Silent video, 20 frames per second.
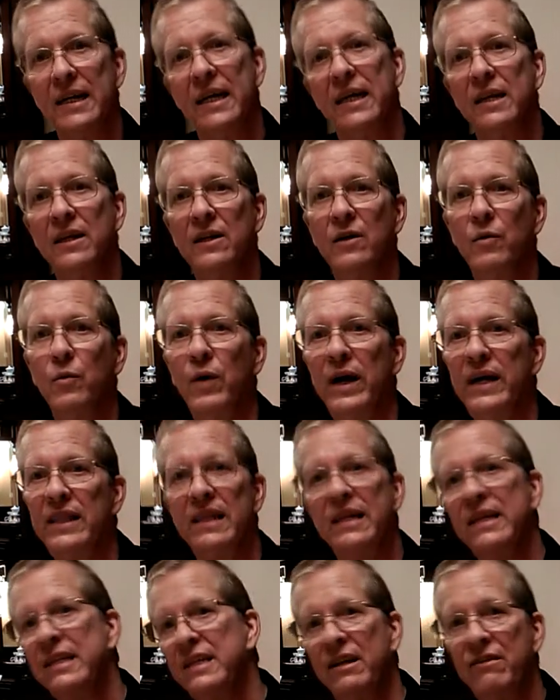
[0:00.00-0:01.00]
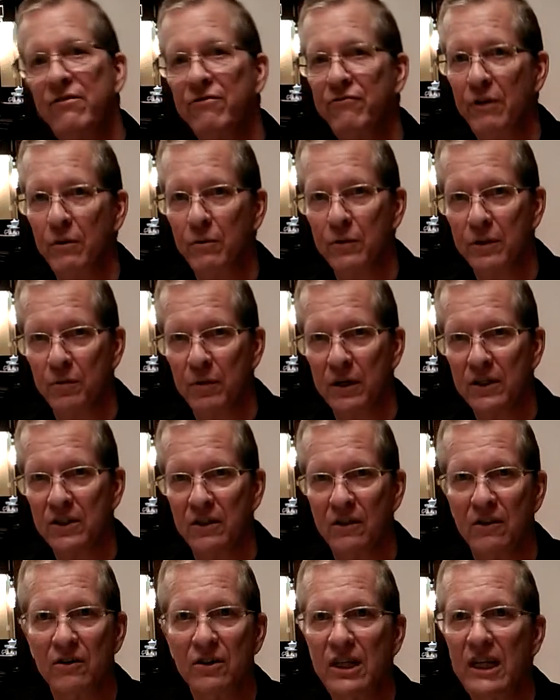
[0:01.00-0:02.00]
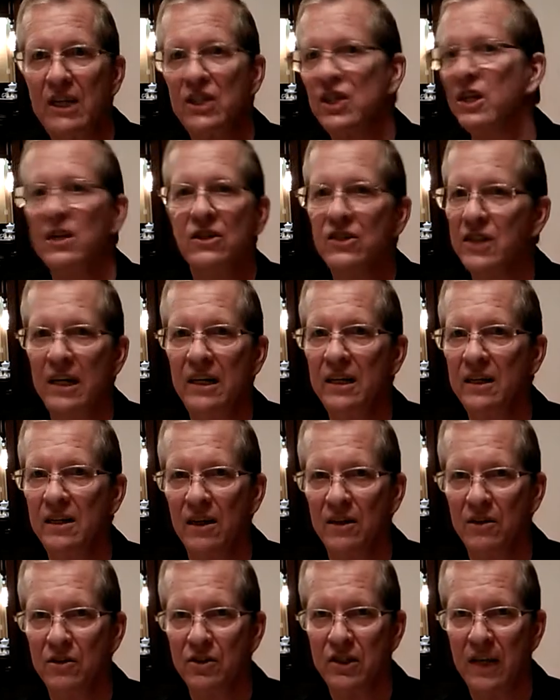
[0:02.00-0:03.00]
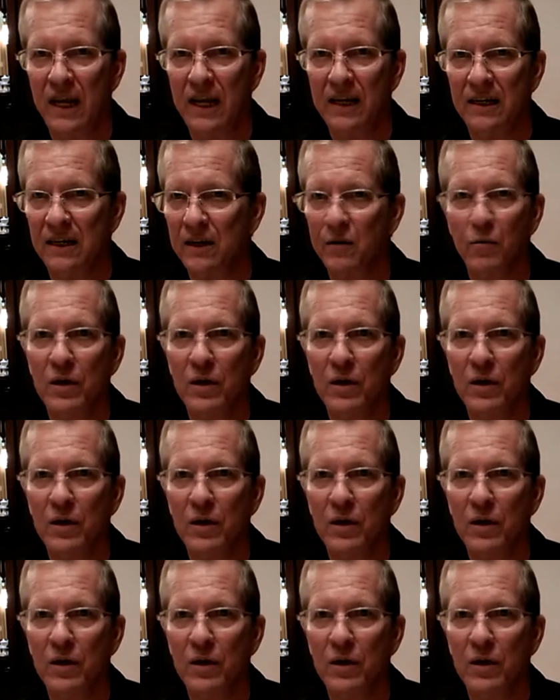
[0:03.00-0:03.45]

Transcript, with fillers: it in in a way that it didn't fit with the rest of their teaching because they didn't understand it.